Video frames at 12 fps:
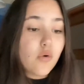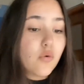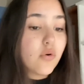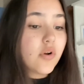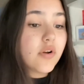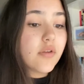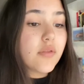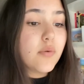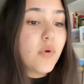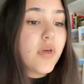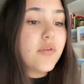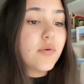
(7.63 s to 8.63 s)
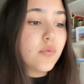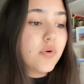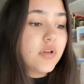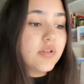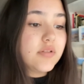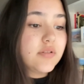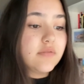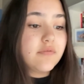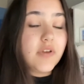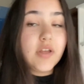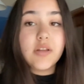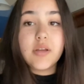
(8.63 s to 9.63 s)
or the weather was
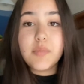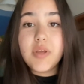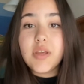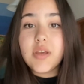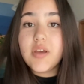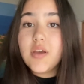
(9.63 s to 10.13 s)
failing me.